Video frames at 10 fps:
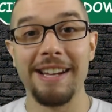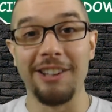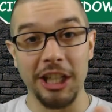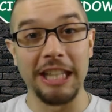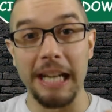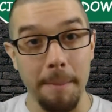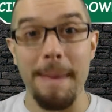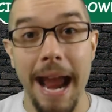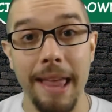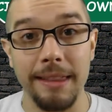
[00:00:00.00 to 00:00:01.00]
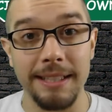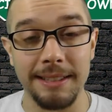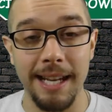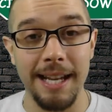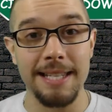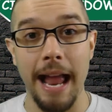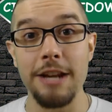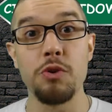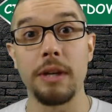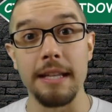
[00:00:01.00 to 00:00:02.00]
You're looking like a man these days, and
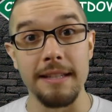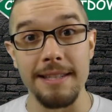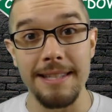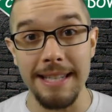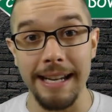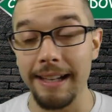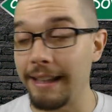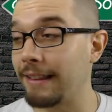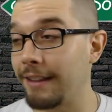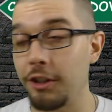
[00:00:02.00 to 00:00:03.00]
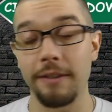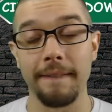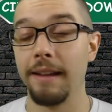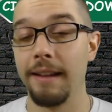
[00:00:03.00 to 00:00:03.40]
you can sing, like, literally.